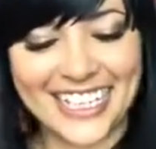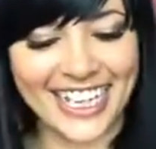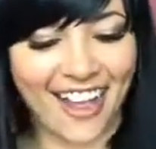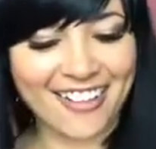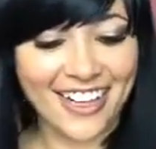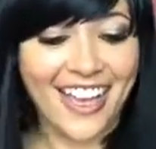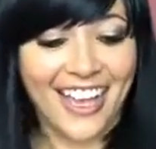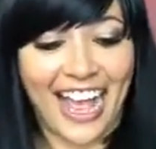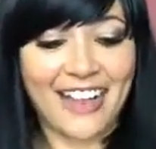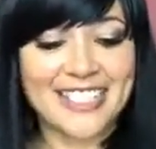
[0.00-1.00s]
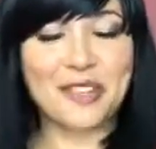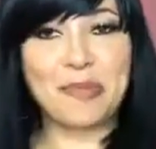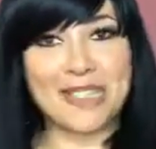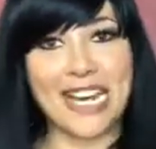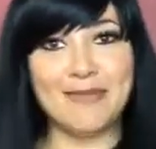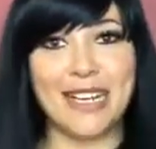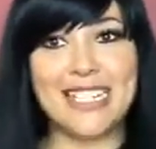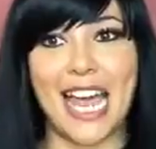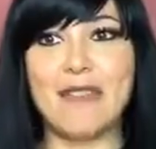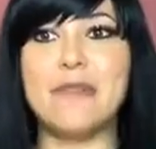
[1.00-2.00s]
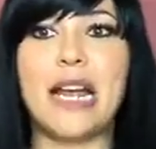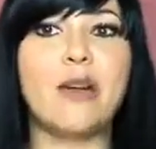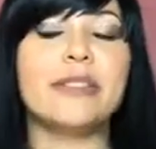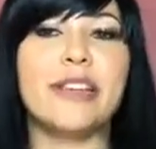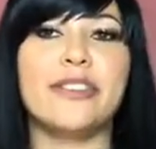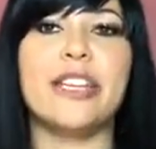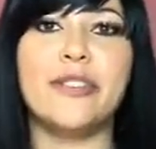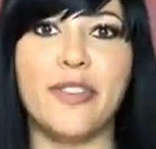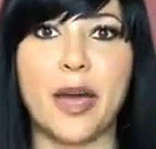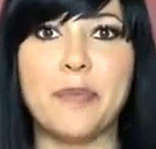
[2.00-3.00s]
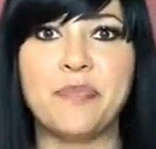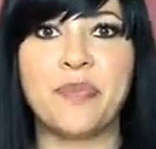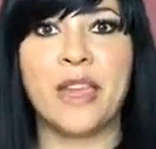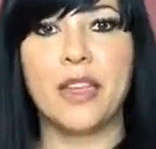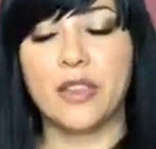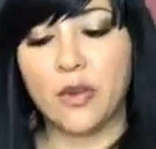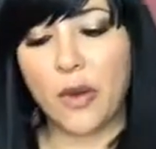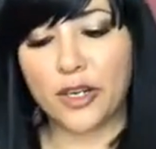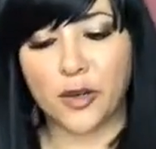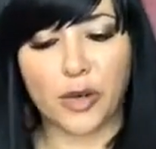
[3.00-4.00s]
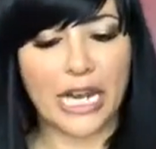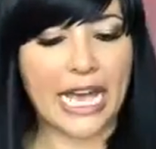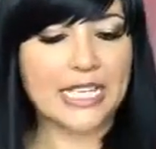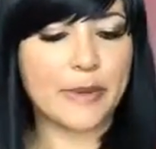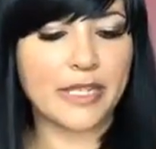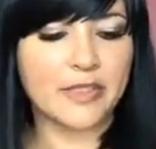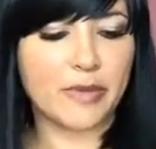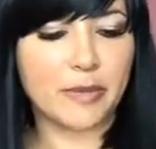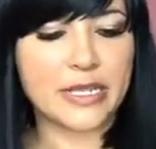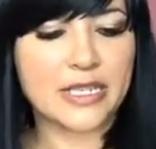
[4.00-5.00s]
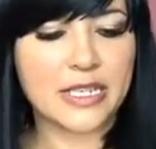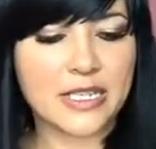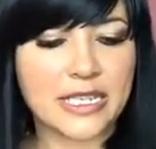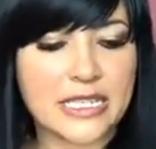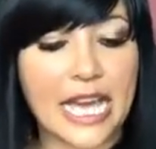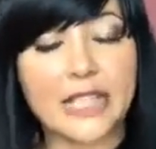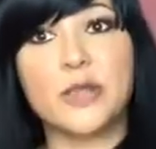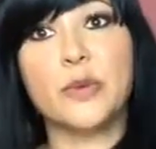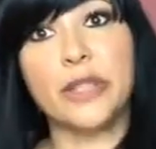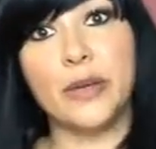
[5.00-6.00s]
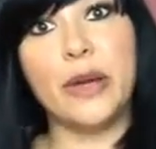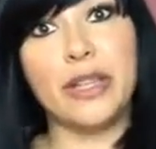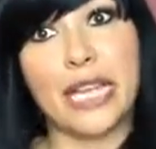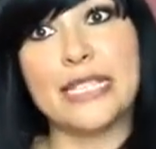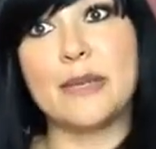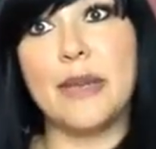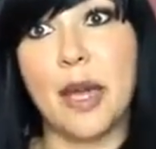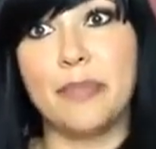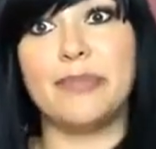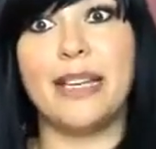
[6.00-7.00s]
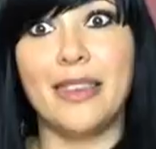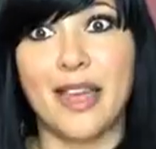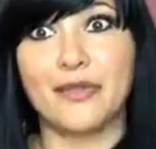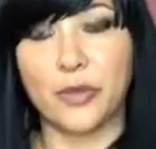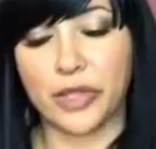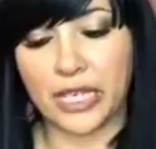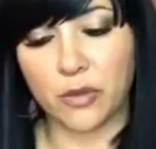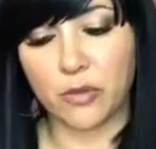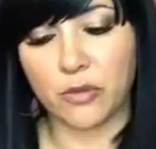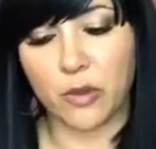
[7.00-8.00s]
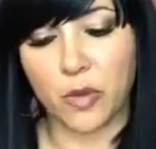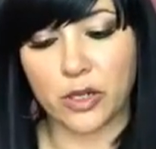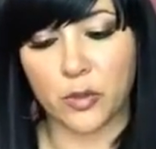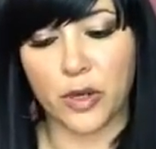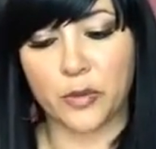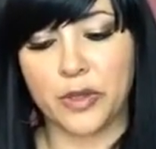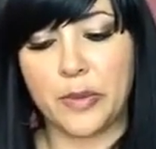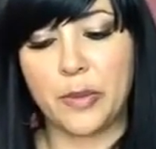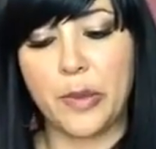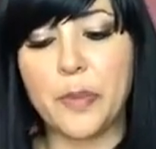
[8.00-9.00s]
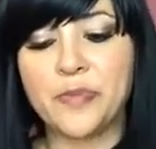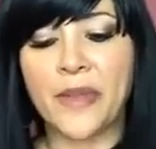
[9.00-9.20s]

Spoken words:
I'll still protect my time, but I'll never give up the one-on-one aspect of my business, because that's really what lights me up. I love working one-on-one with people.